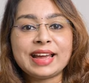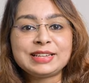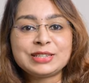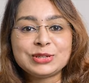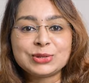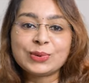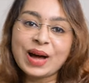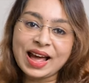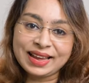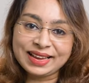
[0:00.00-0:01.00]
get into
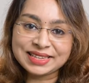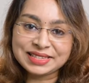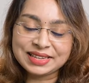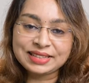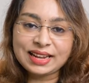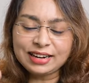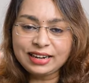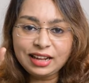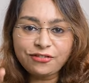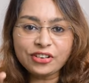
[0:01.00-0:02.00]
IISc? There are
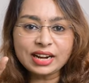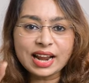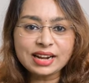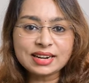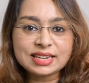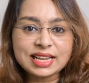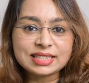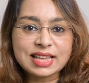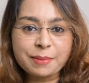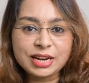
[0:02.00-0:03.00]
different entrance
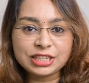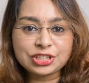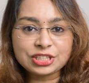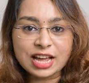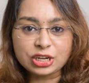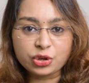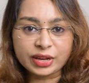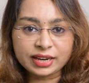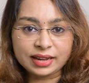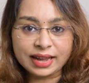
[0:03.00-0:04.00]
examinations that you
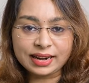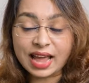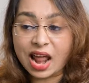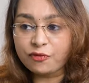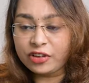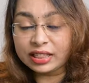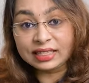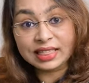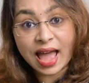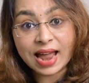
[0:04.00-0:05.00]
can get. And
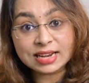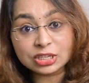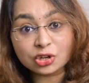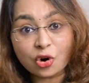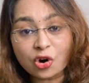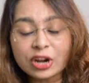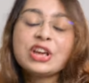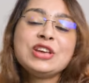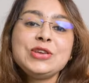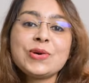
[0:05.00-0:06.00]
with that score,
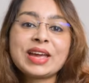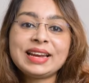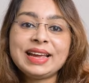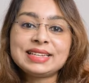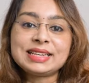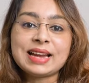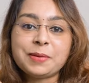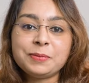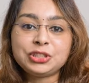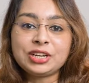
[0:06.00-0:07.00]
you can get an
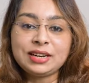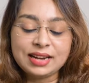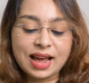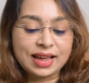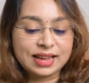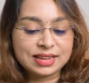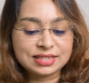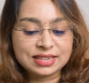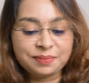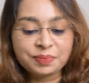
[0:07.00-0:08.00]
admission in
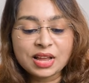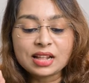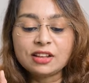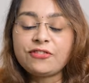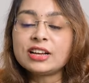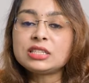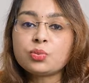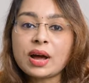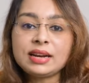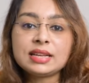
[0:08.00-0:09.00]
IISc. The
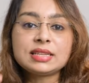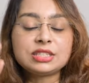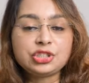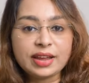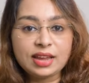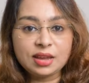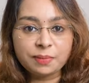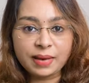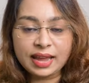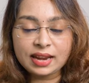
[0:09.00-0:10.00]
first one is JEE
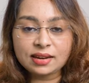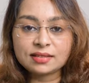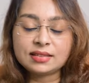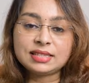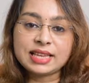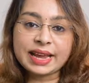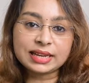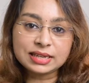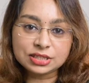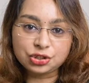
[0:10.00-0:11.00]
Main, the
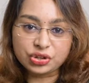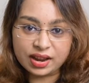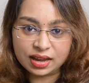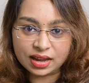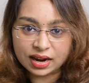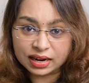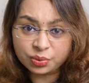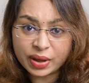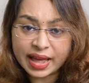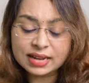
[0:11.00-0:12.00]
second is JEE
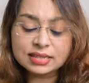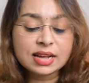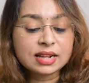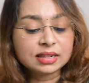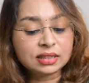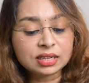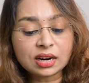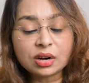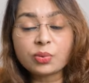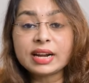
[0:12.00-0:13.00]
Advanced, the
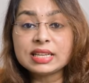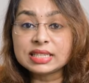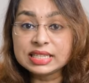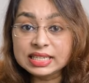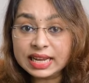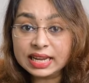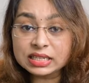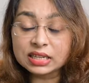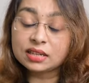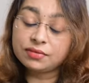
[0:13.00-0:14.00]
third one is
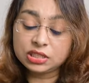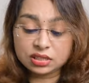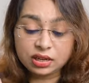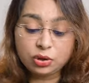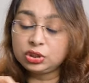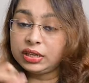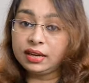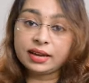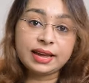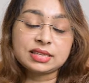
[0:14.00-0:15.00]
NEET, which is the
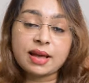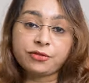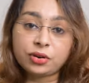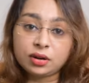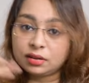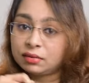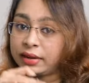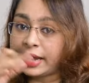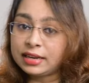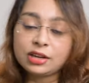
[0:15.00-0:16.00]
UG exam for
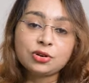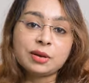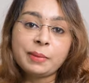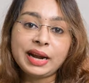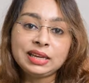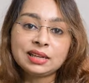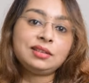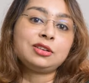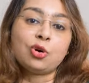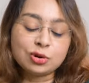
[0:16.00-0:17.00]
getting into the
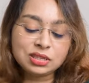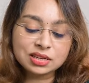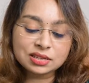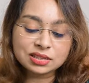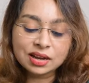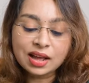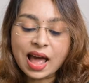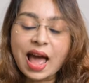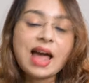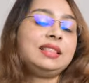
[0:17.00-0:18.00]
medical courses,
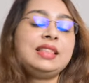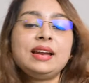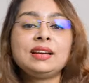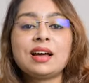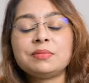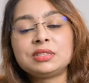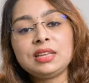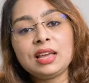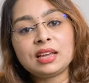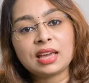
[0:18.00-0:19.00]
and then comes the